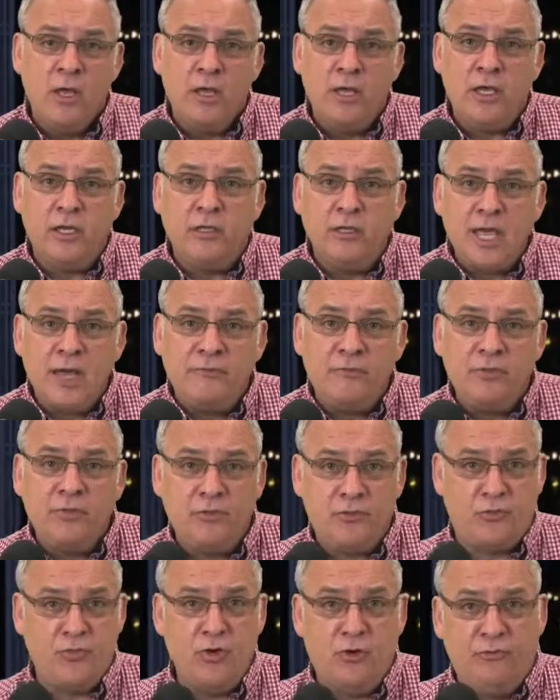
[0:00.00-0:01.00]
11th
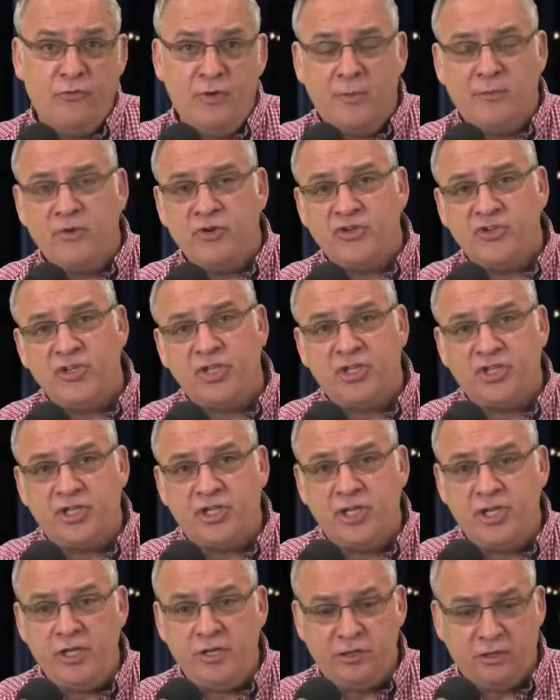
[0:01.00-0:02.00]
through November
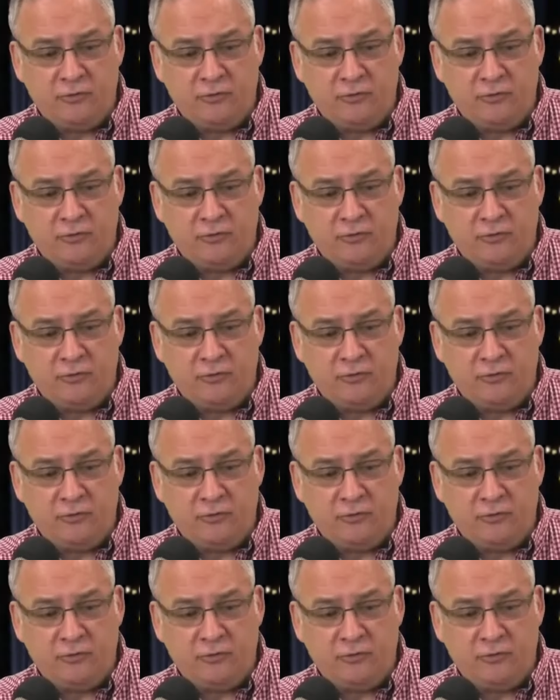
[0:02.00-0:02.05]
16th.